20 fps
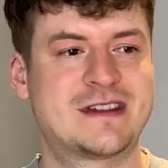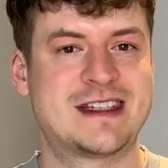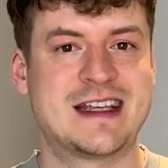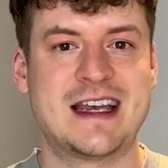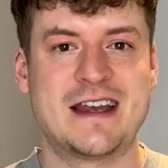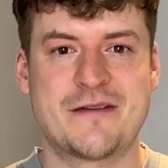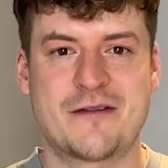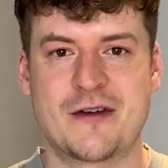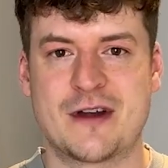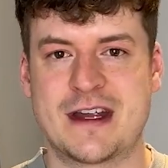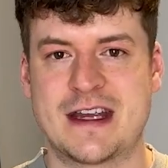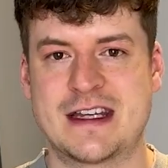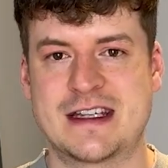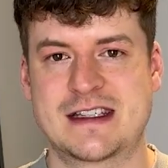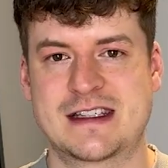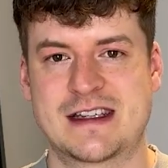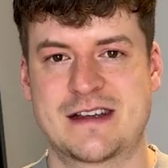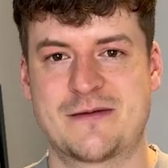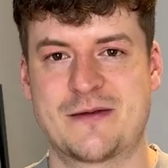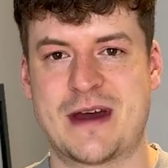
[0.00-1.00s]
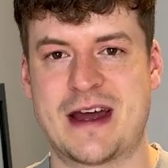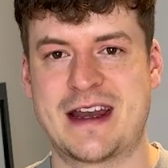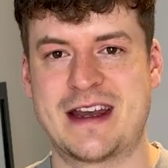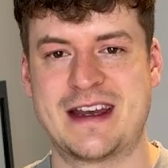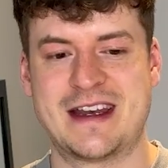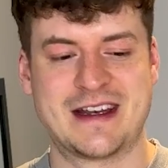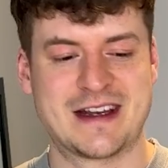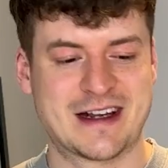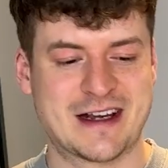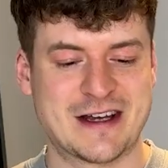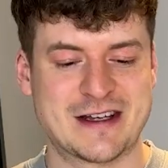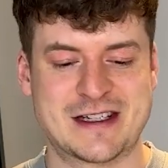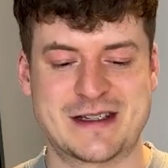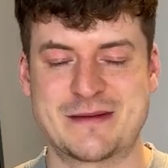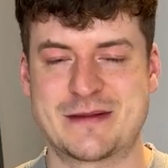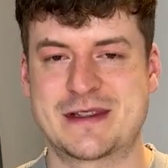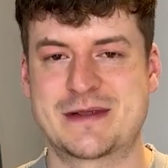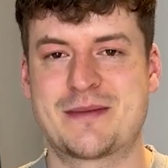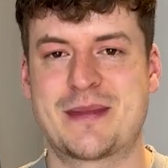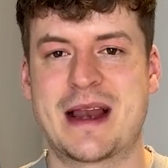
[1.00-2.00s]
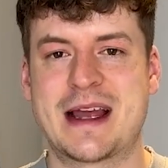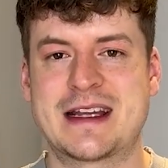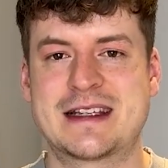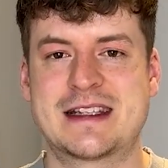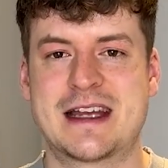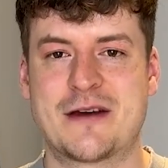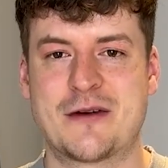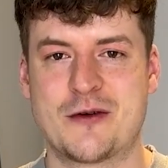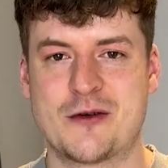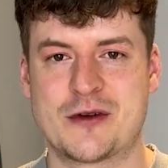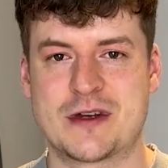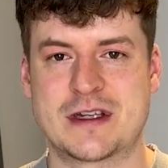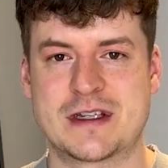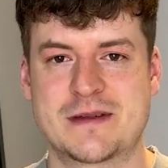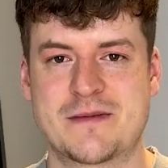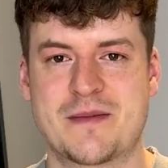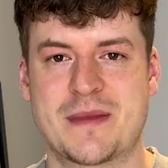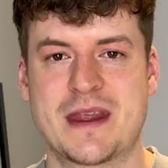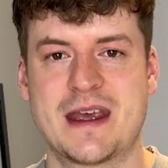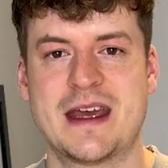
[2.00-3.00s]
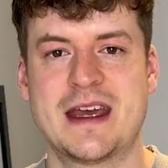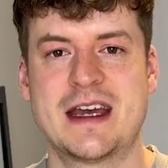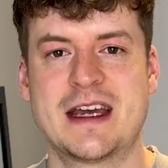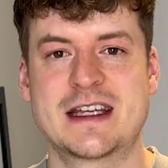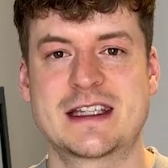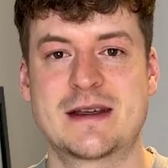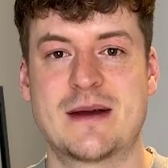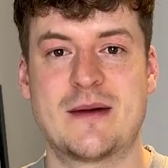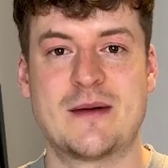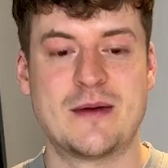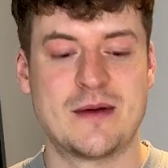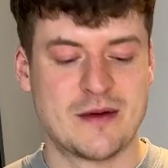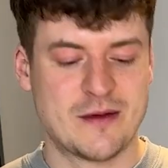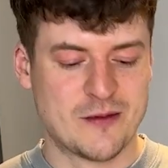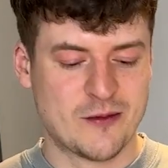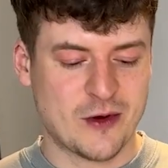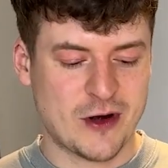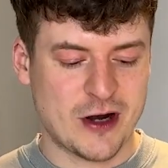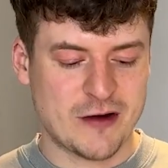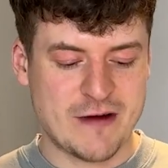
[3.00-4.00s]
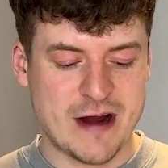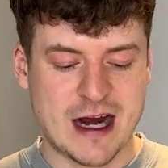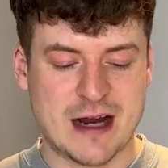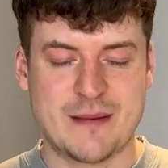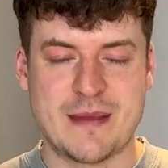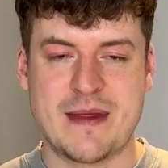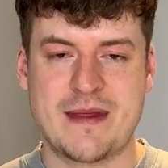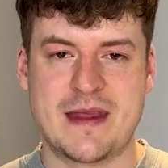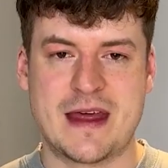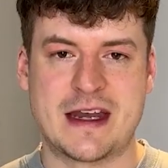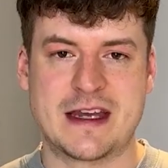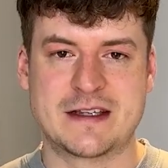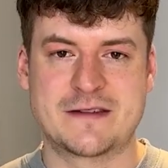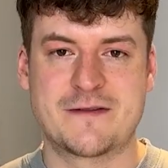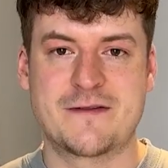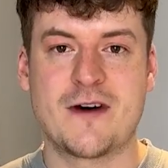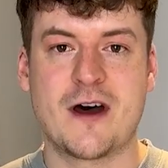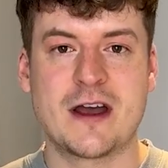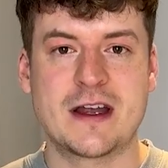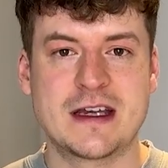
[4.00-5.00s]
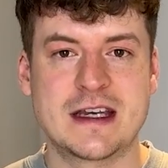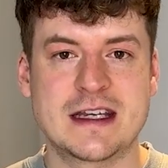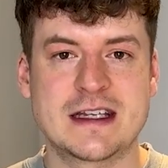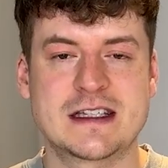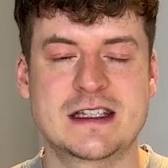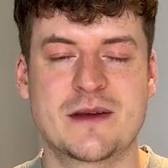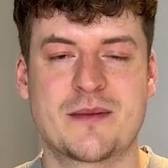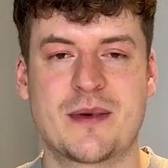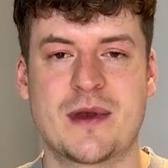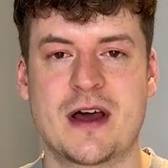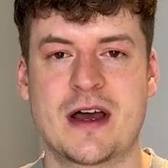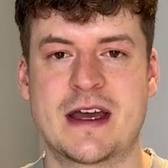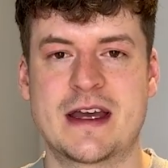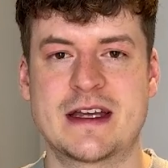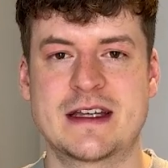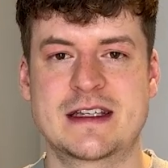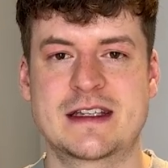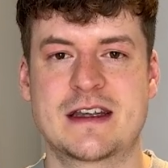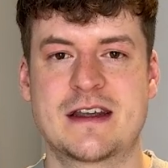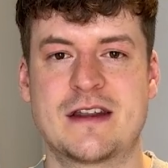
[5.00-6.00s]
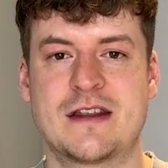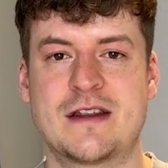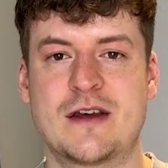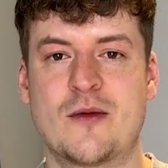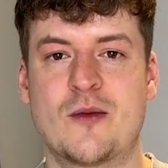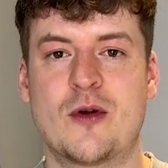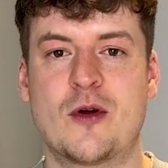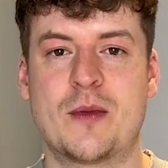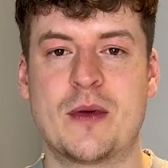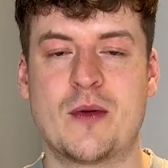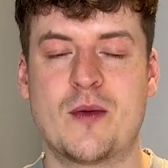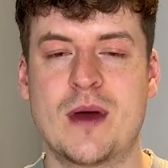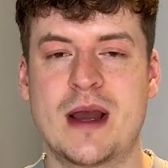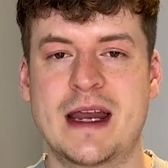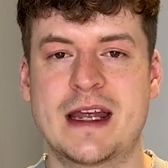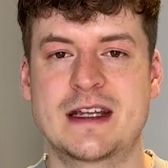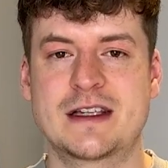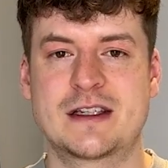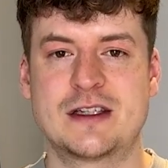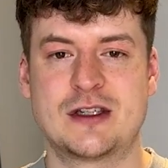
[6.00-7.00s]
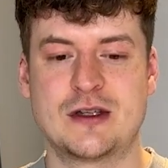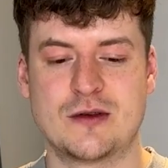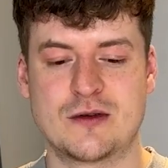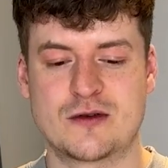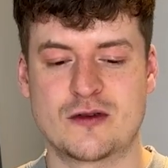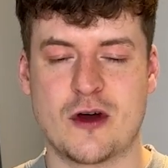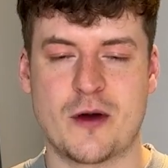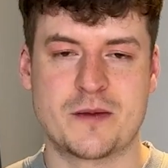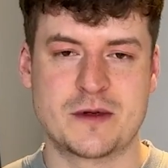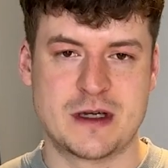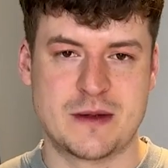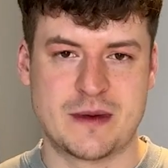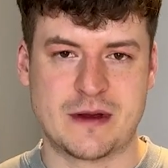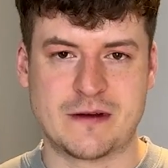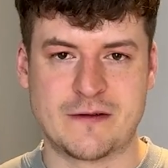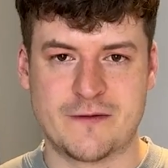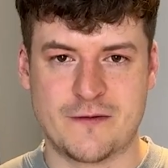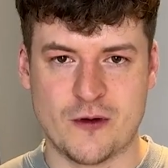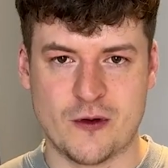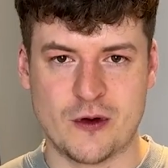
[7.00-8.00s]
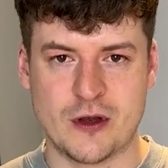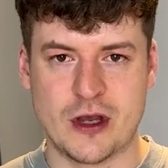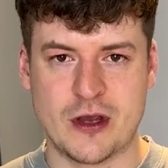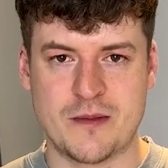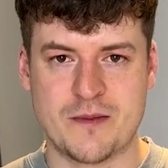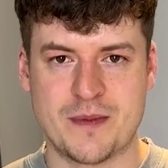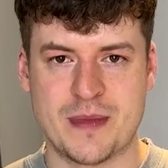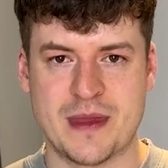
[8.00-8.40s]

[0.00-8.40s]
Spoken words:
deliveries when customers place their orders. So what I'd recommend then is finding suppliers that will be willing to do dropshipping for you.